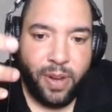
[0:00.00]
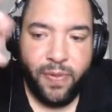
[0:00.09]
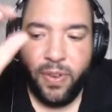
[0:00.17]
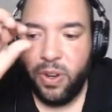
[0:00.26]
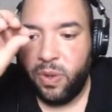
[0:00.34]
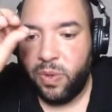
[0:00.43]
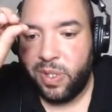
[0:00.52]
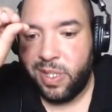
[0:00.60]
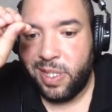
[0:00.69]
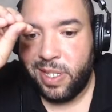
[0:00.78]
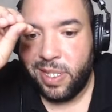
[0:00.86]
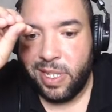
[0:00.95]
you know,
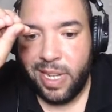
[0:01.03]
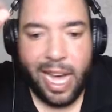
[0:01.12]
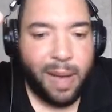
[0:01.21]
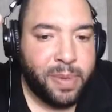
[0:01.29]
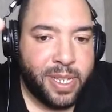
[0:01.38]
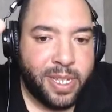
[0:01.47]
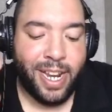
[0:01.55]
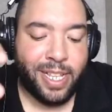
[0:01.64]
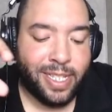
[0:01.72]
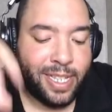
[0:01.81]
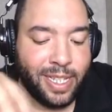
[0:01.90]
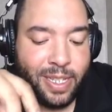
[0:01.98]
synopsis, I
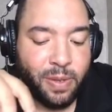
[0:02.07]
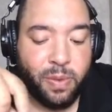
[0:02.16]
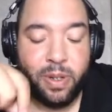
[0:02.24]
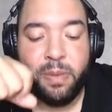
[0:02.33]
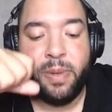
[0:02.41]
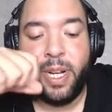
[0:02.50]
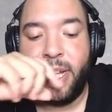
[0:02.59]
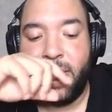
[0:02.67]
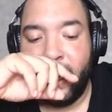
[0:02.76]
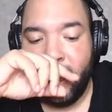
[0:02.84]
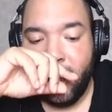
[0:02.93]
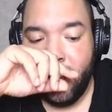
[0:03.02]
texted one of
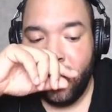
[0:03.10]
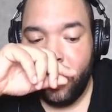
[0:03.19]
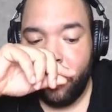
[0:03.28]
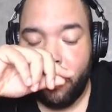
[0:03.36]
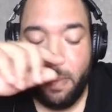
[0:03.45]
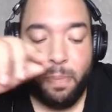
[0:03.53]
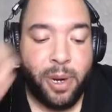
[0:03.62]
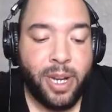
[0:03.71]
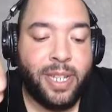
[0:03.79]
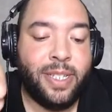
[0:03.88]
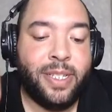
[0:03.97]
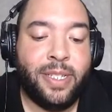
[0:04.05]
my
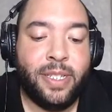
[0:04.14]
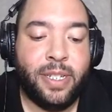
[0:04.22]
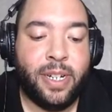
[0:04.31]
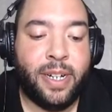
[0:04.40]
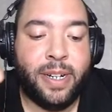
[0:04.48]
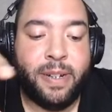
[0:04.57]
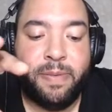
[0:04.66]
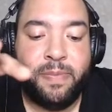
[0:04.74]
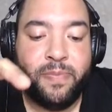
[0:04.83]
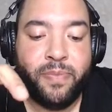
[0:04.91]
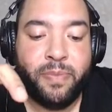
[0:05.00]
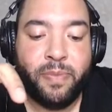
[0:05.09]
buddies,
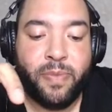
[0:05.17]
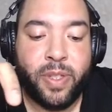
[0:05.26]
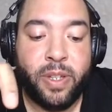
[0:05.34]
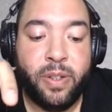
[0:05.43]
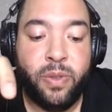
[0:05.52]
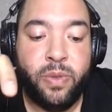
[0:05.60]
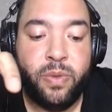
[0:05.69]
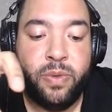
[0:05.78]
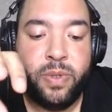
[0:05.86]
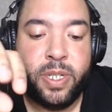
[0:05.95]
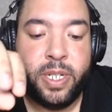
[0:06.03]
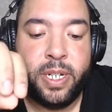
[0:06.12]

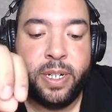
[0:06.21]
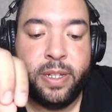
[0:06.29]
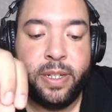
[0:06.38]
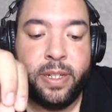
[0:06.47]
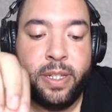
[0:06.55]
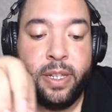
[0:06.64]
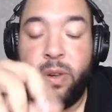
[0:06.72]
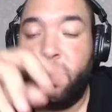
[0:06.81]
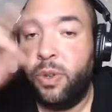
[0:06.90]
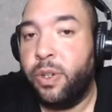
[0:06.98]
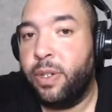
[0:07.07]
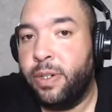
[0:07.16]
who's the
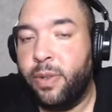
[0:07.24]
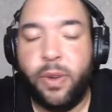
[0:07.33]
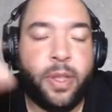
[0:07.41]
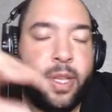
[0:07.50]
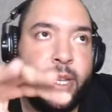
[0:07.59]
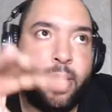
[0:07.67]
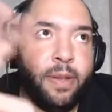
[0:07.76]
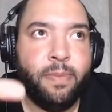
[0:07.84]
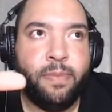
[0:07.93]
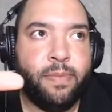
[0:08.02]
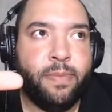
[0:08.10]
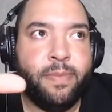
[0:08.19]
owner or the
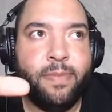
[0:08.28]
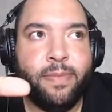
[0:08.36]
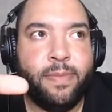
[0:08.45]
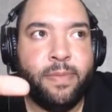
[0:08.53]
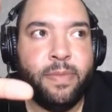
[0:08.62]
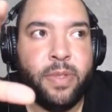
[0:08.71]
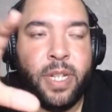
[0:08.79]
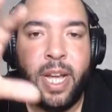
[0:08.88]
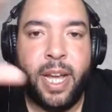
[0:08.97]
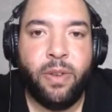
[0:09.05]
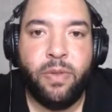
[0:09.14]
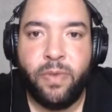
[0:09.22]

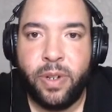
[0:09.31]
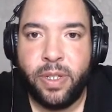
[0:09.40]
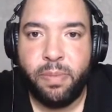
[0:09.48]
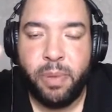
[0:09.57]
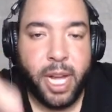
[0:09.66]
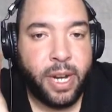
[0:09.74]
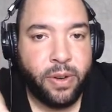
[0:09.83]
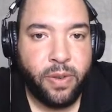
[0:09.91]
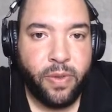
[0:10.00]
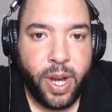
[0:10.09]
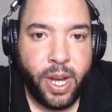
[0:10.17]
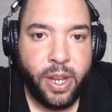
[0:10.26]
guy who runs Black Nerd
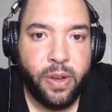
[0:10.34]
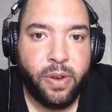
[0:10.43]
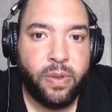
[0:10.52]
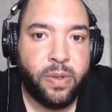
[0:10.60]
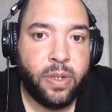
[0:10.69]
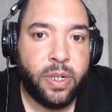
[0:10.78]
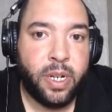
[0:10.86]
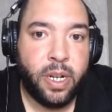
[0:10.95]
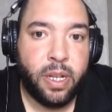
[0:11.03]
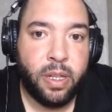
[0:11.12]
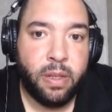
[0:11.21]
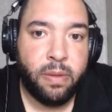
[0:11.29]
Radio
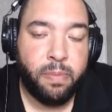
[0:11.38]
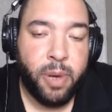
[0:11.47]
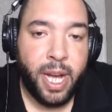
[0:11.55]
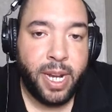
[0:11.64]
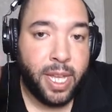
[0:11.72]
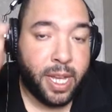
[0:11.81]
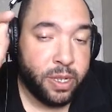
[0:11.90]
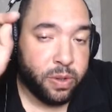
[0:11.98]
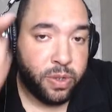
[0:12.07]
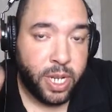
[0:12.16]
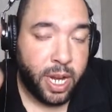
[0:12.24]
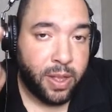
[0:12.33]
podcast. Go
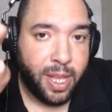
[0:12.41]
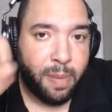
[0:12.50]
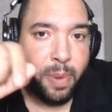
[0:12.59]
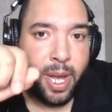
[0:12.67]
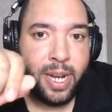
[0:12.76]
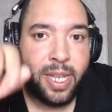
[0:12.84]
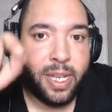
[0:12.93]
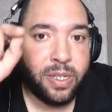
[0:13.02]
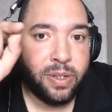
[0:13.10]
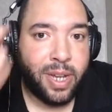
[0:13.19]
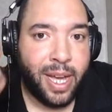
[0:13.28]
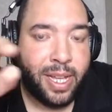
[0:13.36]
check out that podcast
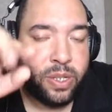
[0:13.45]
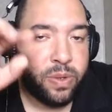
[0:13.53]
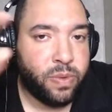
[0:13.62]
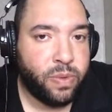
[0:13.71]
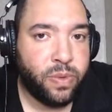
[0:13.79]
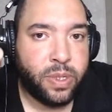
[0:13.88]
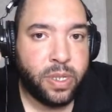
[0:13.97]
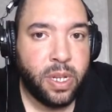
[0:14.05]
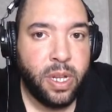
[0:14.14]
on iTunes.